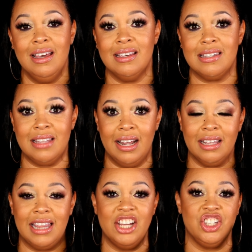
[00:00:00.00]

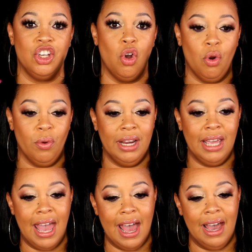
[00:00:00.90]
aesthetic that she already
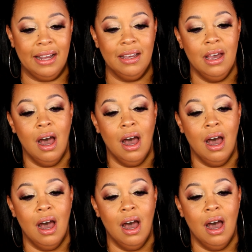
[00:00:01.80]
had?